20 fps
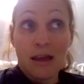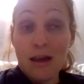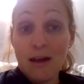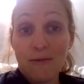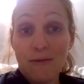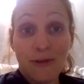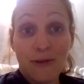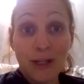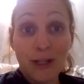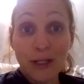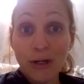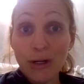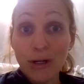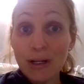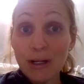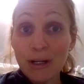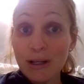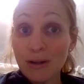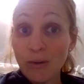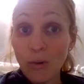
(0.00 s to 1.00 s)
a
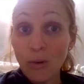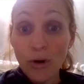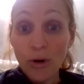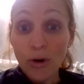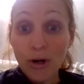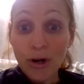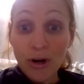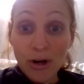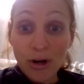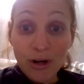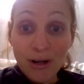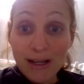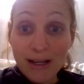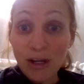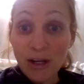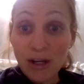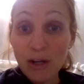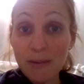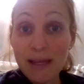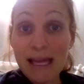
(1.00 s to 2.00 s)
vineyard order.
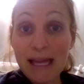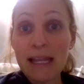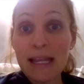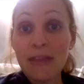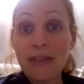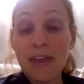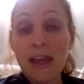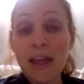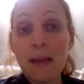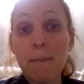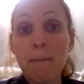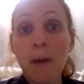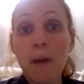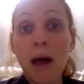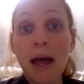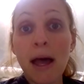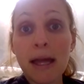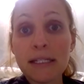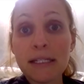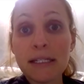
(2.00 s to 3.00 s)
It could be anything,
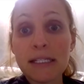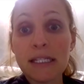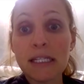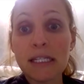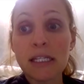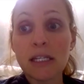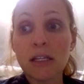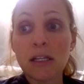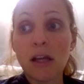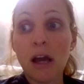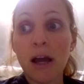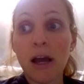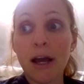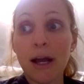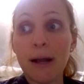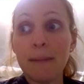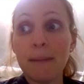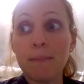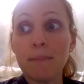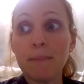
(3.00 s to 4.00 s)
but
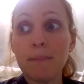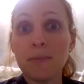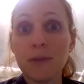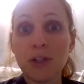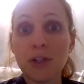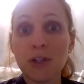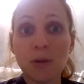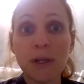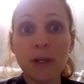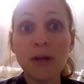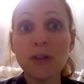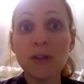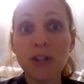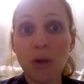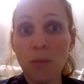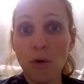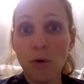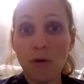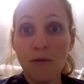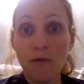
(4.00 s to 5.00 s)
the trios
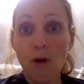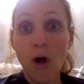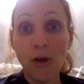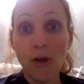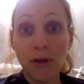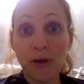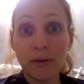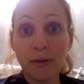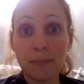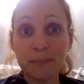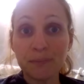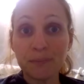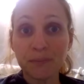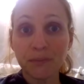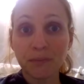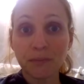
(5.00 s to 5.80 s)
are more volume.